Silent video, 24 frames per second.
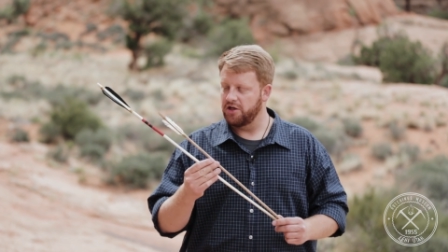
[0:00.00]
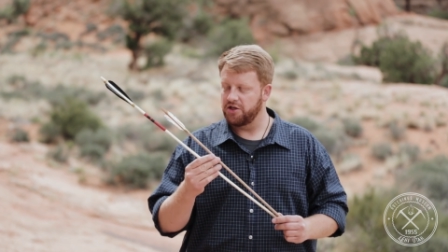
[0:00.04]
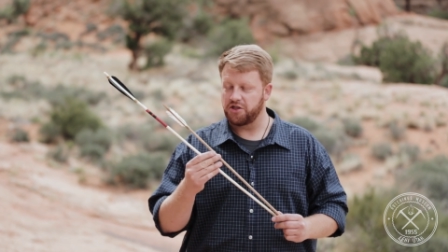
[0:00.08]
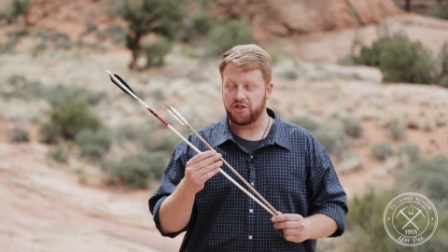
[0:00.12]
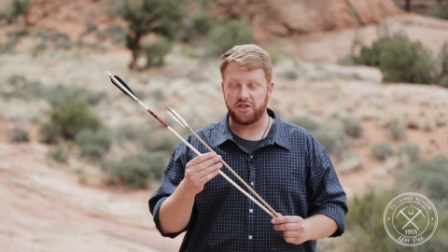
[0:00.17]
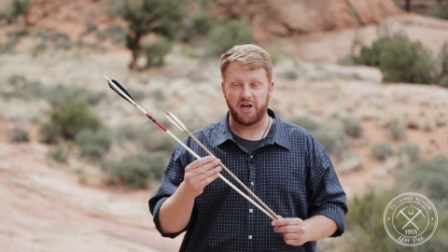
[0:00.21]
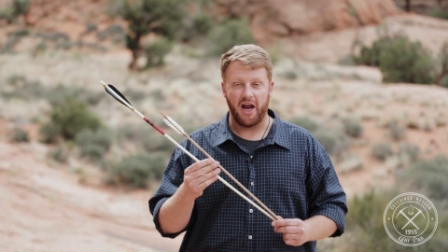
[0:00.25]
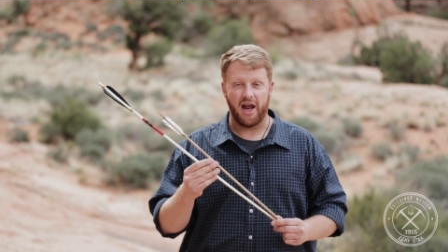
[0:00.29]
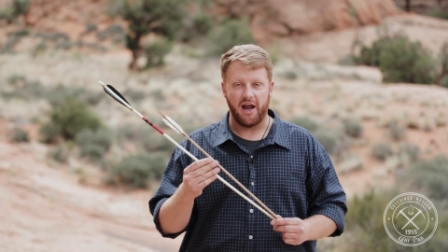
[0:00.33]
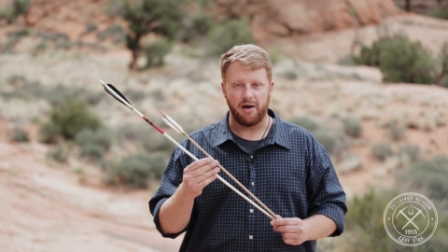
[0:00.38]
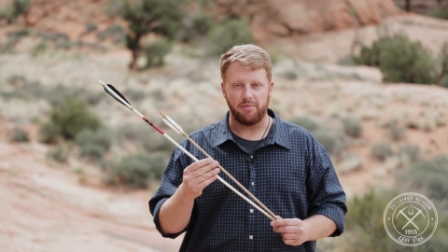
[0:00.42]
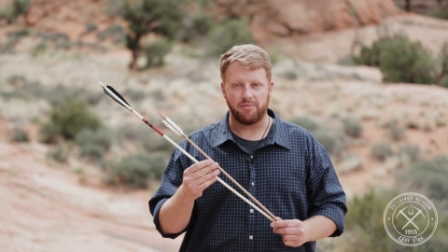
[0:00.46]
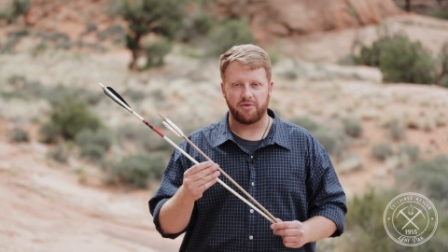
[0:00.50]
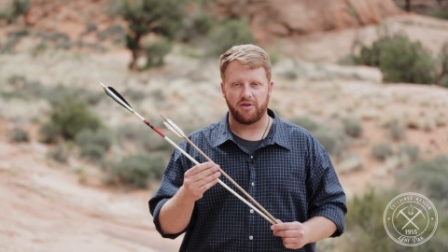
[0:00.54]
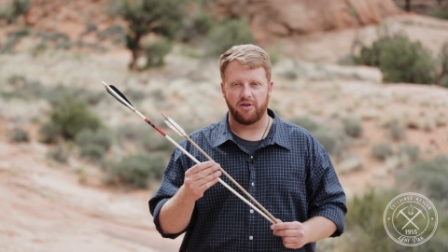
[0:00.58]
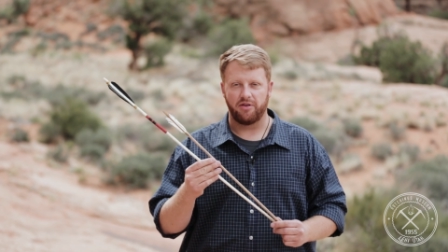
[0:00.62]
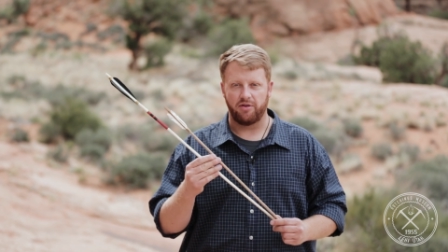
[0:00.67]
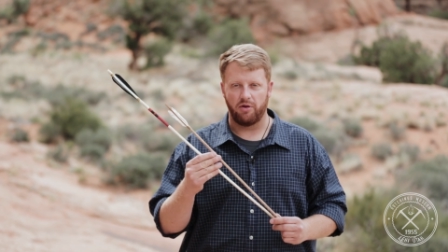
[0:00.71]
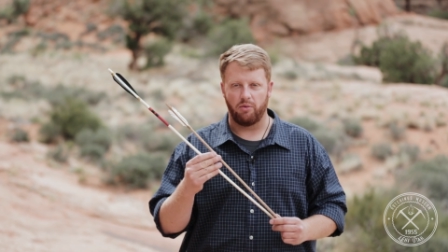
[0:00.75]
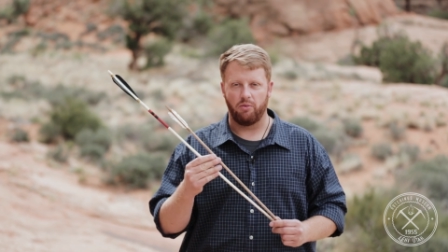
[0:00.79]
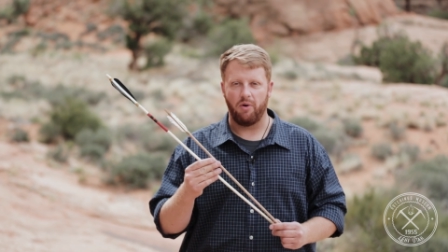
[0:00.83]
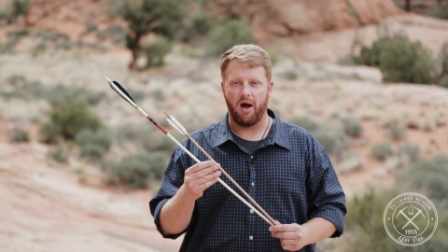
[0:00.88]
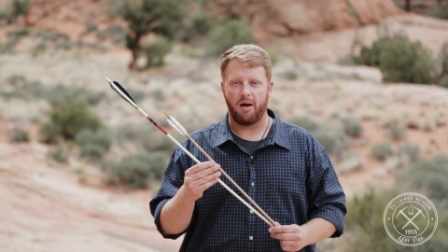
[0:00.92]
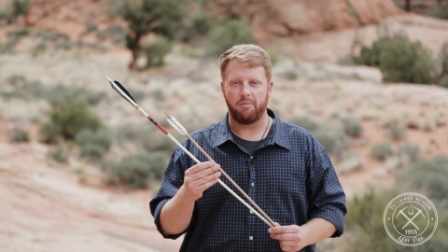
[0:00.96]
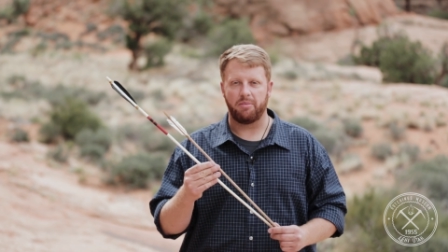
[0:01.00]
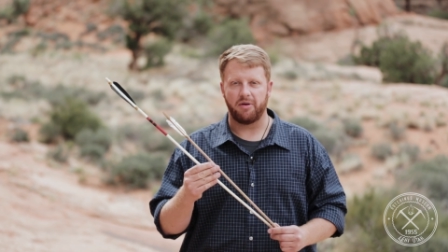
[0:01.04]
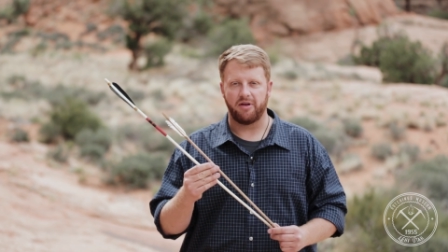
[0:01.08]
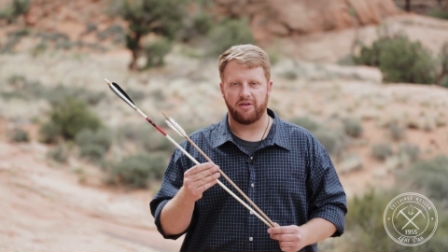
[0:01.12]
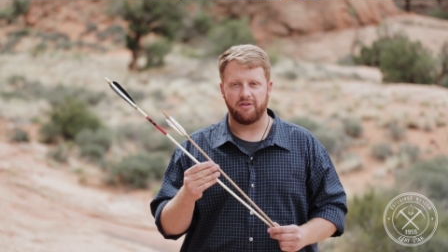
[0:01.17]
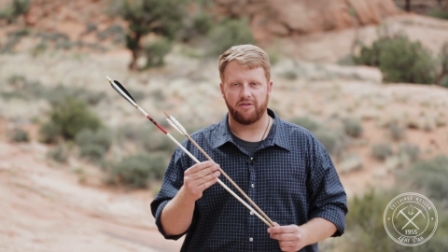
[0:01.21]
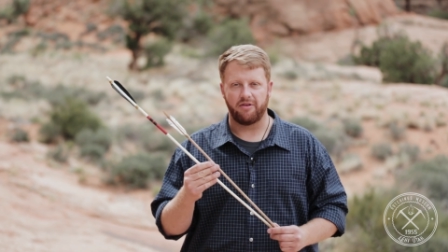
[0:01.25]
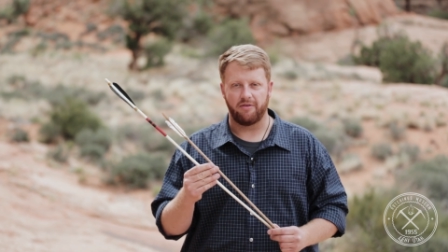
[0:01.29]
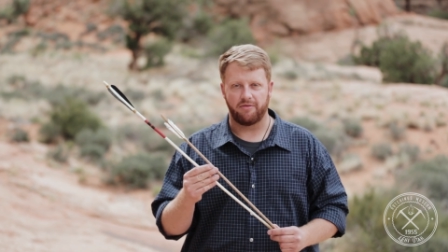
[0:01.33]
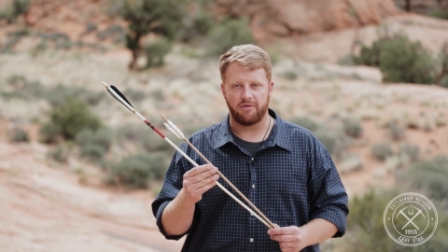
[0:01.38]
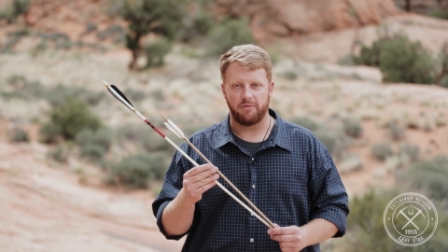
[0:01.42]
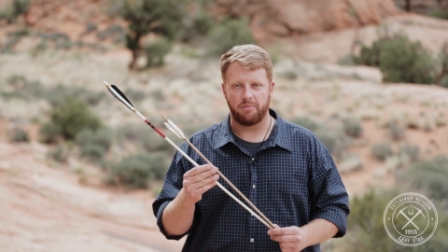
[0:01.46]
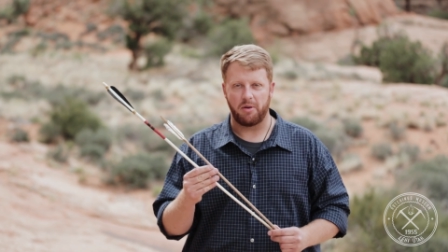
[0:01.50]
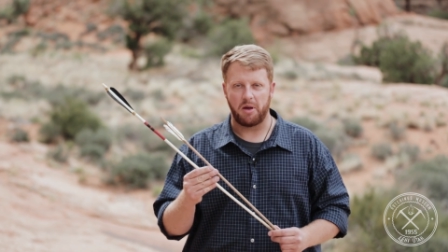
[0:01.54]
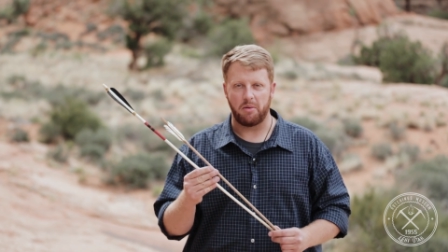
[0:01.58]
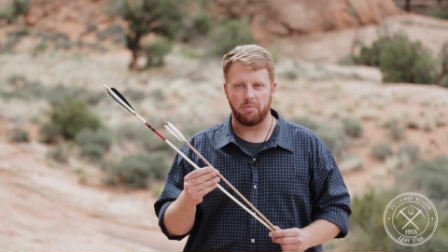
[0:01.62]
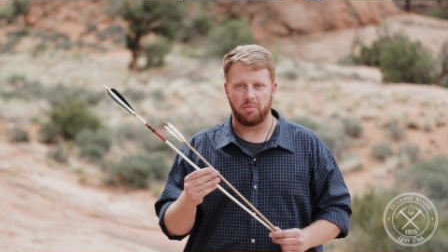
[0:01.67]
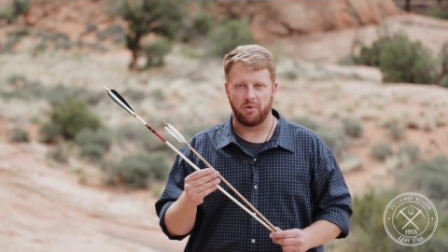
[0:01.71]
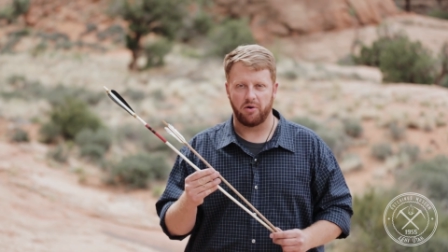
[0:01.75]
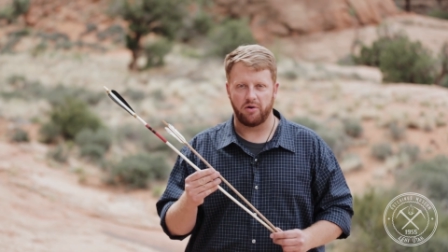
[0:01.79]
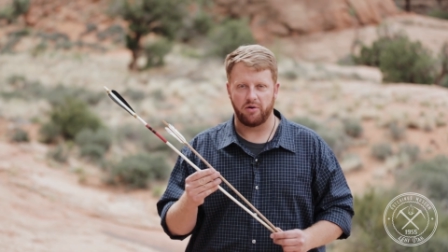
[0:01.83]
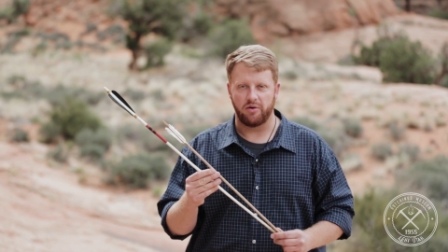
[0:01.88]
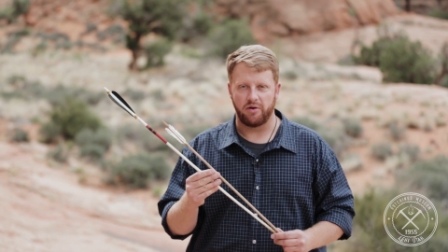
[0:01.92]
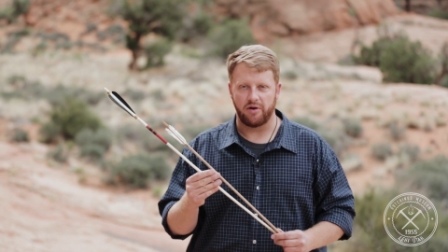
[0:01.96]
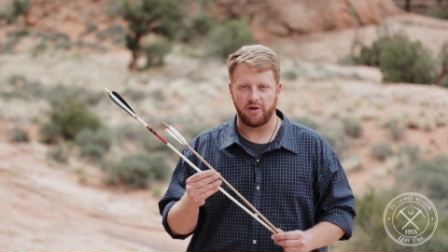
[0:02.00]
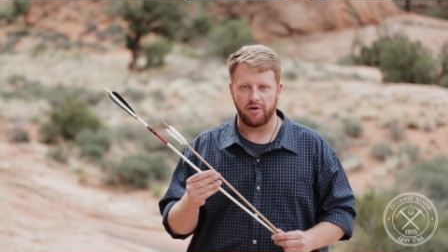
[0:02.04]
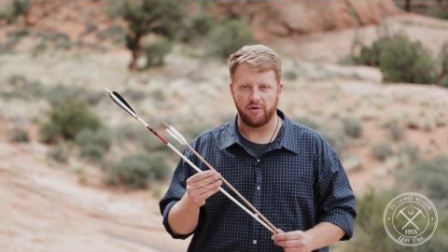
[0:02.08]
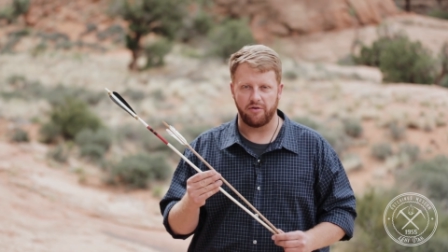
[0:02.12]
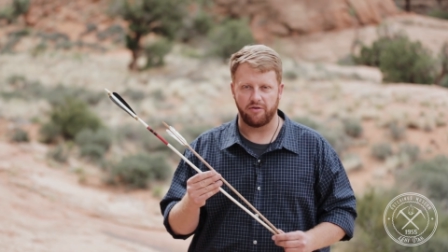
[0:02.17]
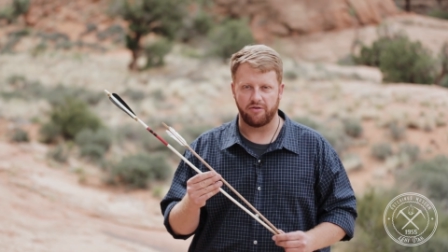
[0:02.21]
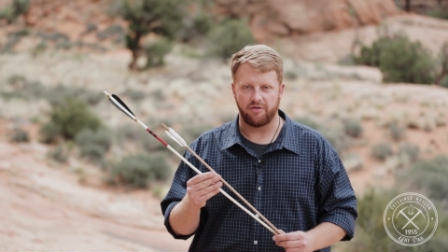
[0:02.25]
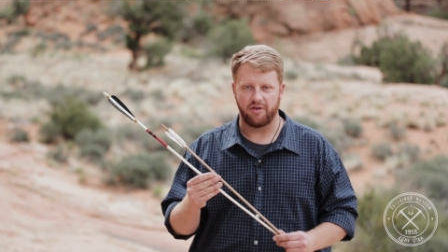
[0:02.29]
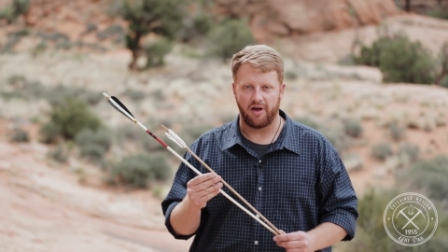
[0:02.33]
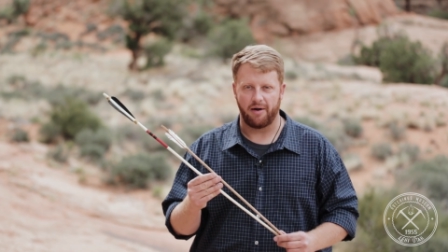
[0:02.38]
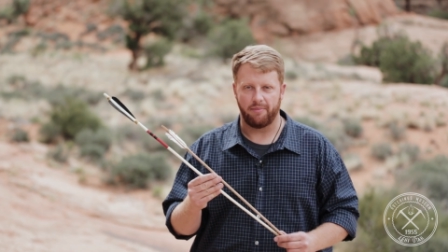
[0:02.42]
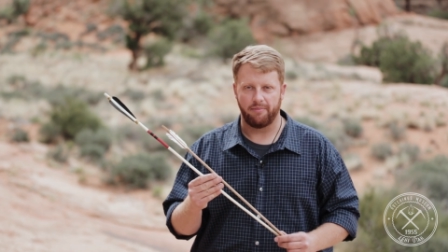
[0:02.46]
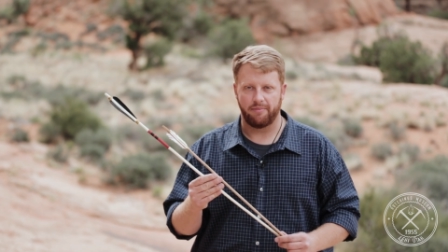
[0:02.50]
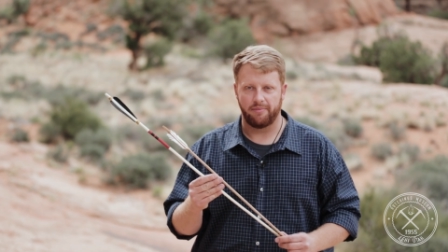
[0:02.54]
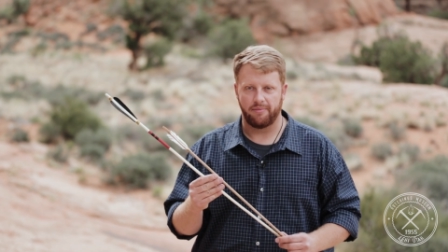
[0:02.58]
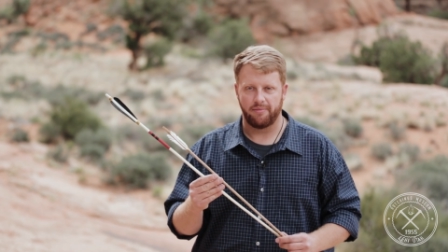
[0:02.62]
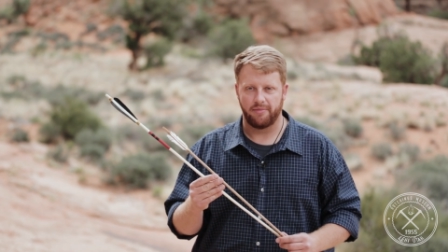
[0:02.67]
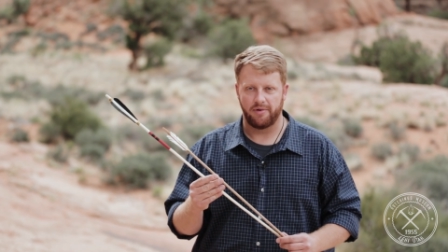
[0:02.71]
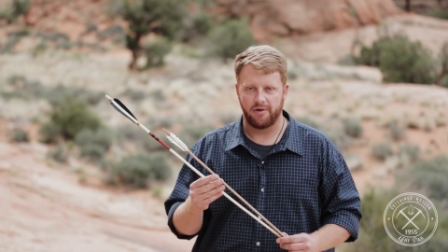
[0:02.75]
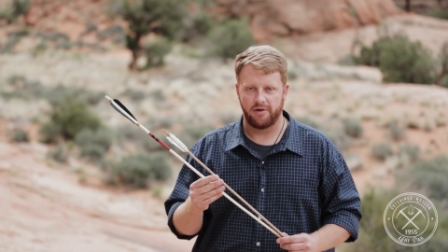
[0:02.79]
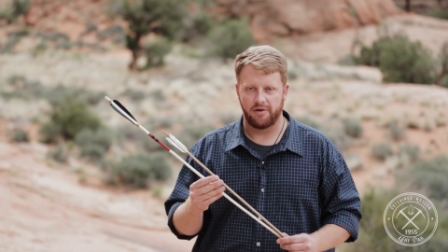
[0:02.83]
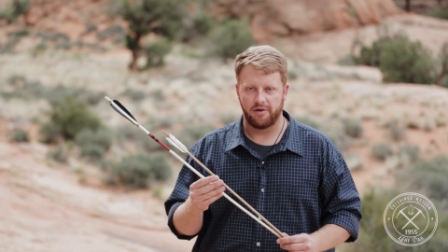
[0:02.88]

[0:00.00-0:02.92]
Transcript: shaped the weapons of the people who used them.